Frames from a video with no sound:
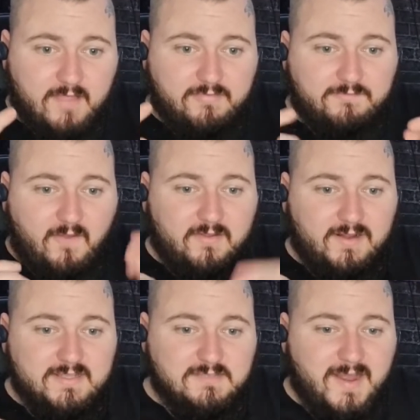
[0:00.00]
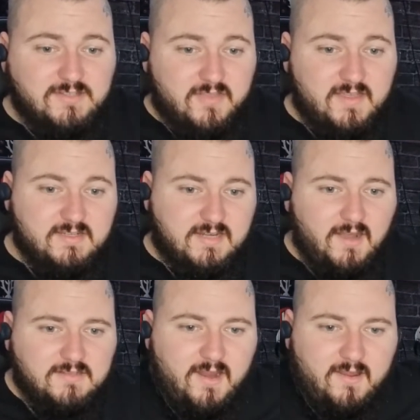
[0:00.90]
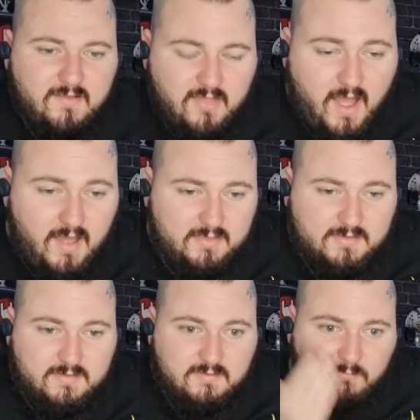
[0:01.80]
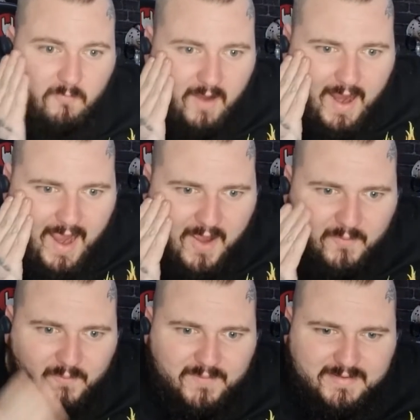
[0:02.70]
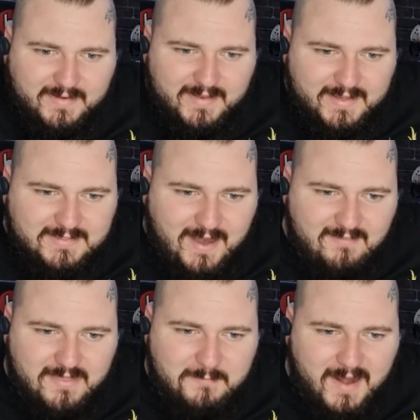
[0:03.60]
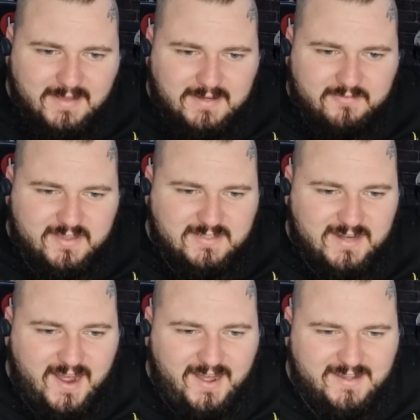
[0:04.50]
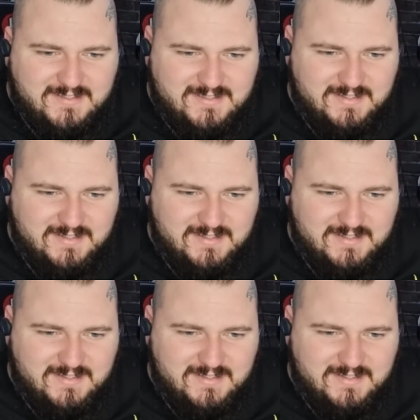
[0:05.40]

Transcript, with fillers: vocally the guitar Uh, wow! He's carrying the melody of the guitars.